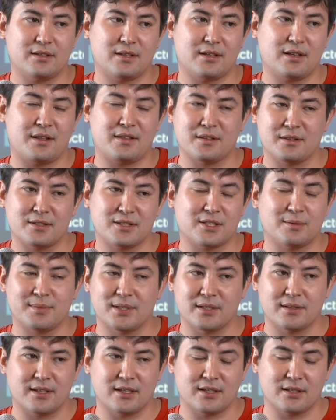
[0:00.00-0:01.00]
I think there's
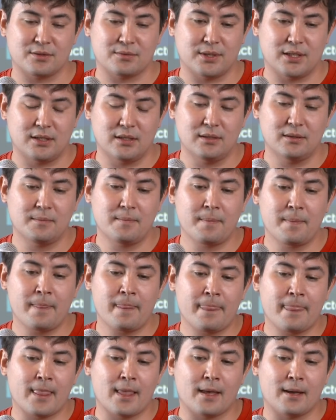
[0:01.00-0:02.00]
something there as well.
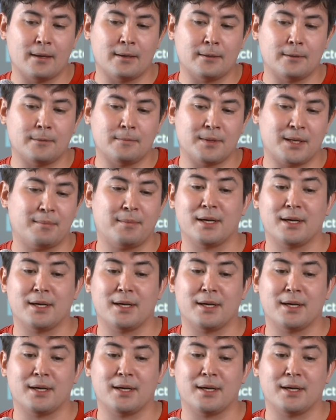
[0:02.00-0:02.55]
That